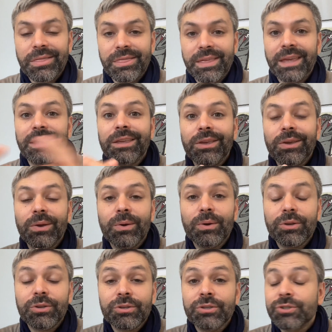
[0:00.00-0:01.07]
thing
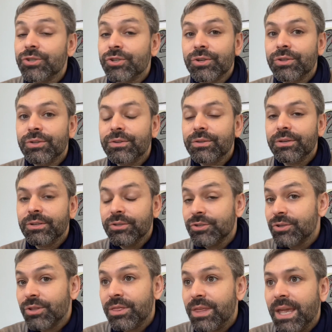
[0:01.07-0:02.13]
you
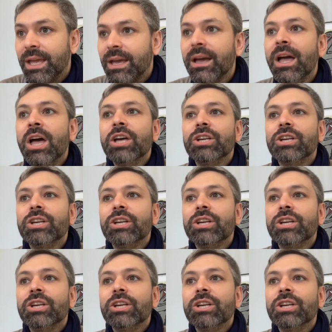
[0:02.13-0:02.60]
should think.